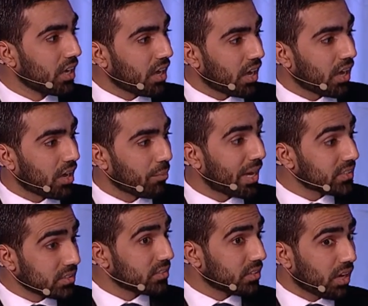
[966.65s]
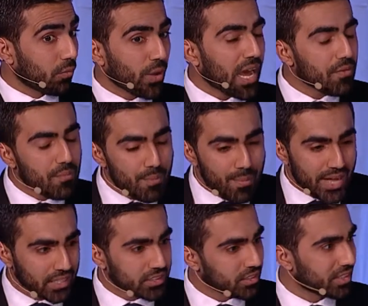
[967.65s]
And we have
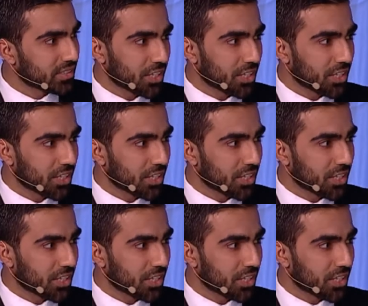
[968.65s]
many studies